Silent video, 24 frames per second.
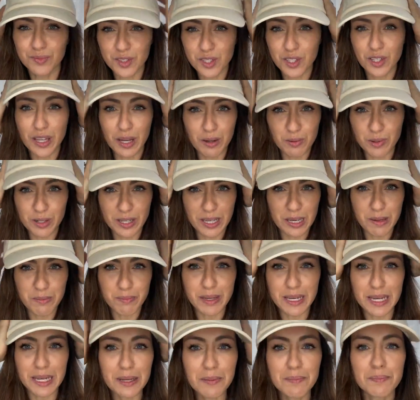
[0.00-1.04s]
So that will keep
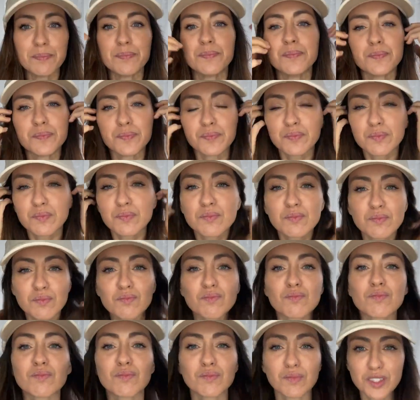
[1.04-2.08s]
me
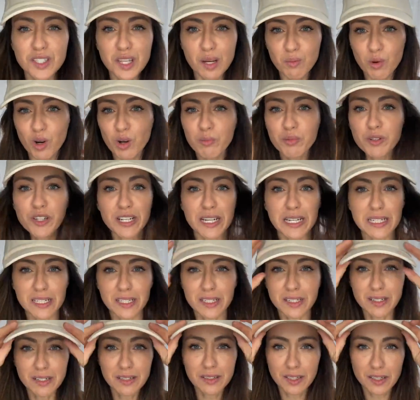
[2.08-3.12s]
somewhat
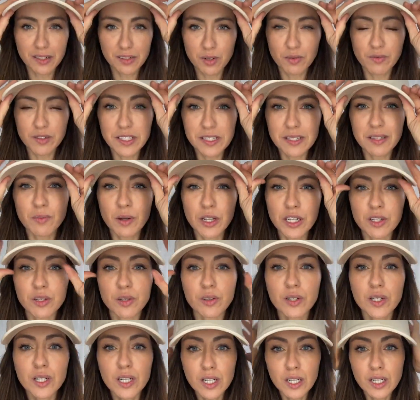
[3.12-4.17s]
protected, because obviously when
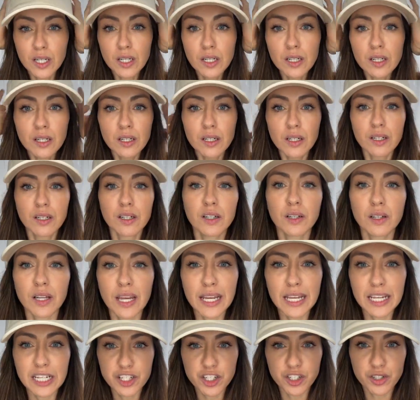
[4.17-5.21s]
you
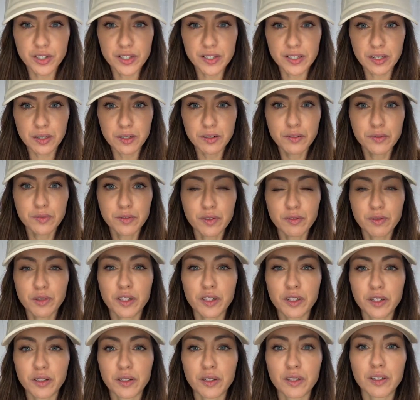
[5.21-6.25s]
injure yourself, you've
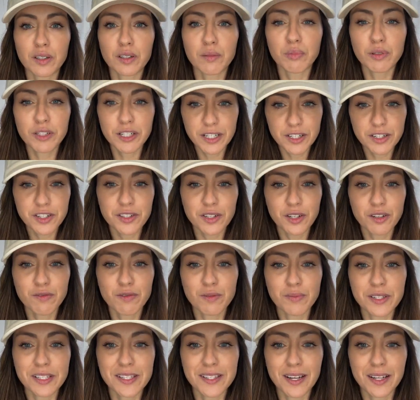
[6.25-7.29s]
got to protect yourself
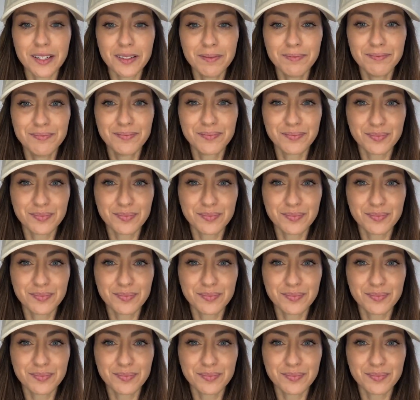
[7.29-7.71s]
from the sun.